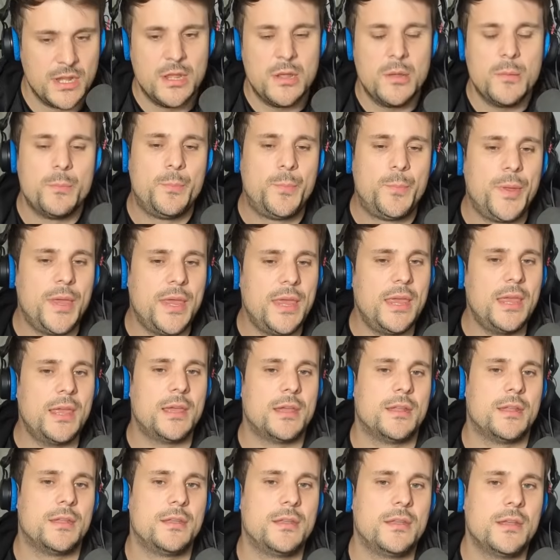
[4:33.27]

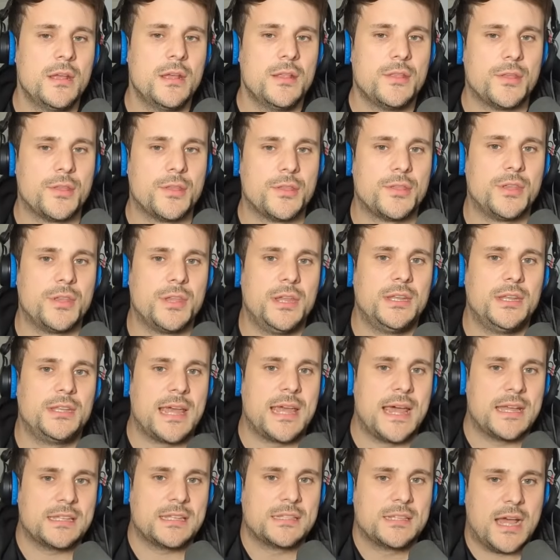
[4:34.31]
Being that the
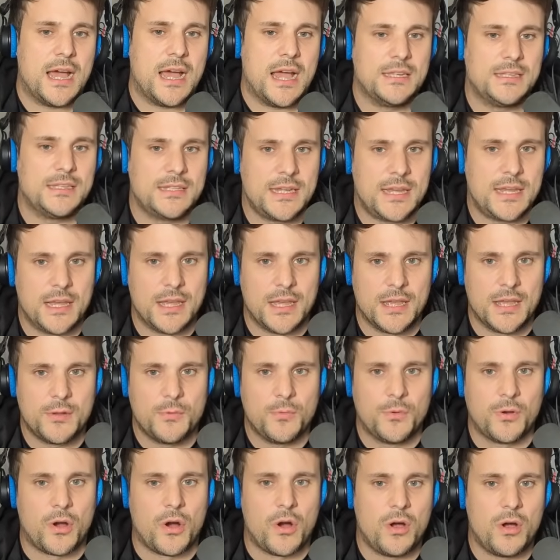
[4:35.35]
test that I did
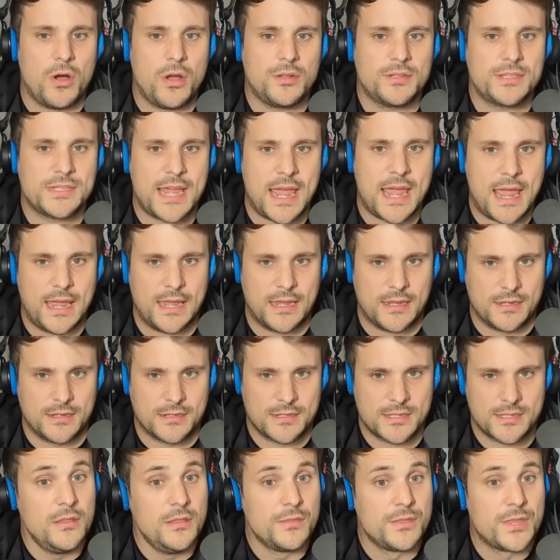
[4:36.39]
were all
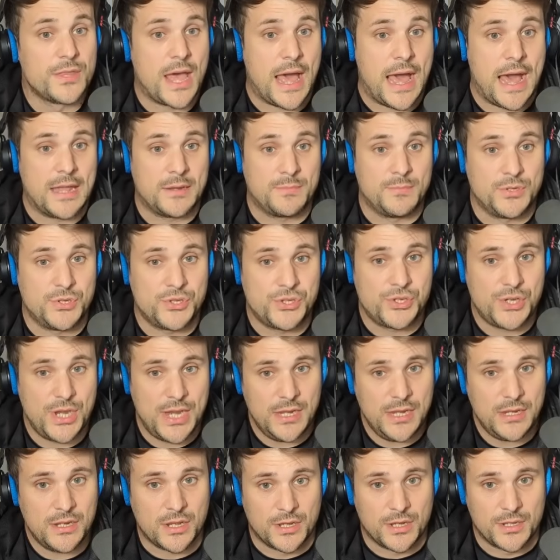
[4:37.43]
tanks that had machine
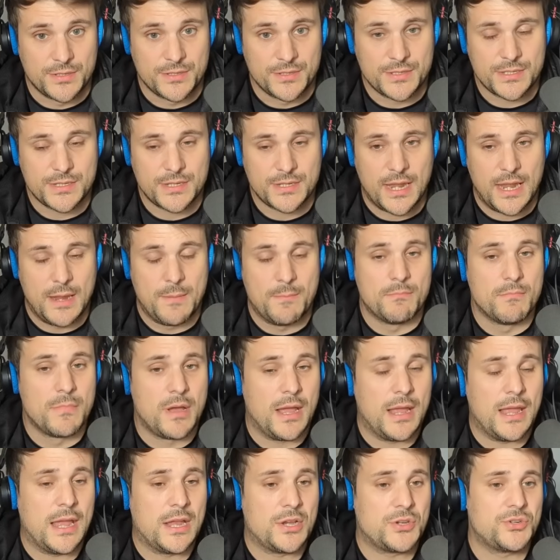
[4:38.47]
guns, it might
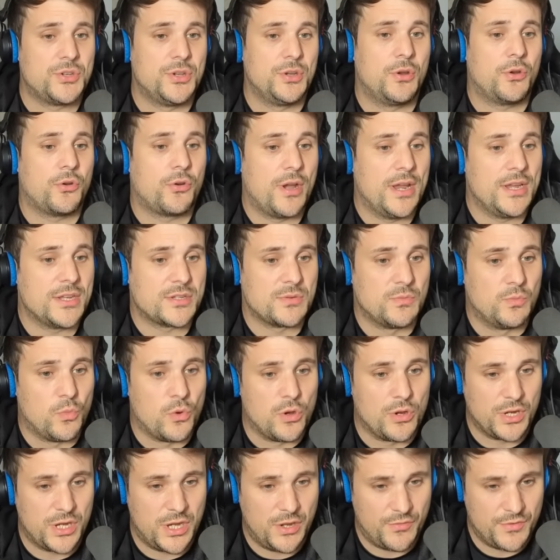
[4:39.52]
actually create some
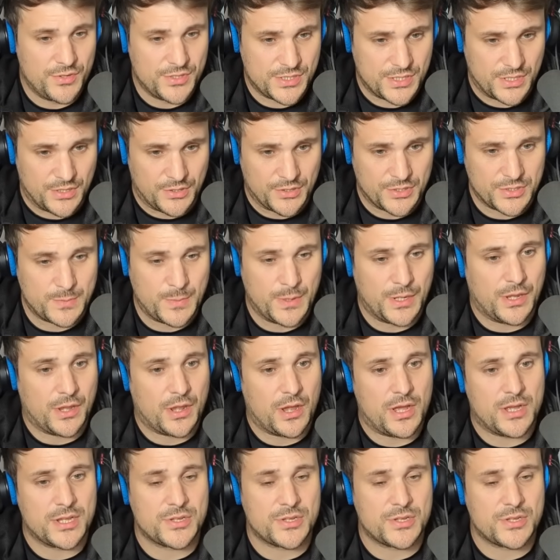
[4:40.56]
wonky results, because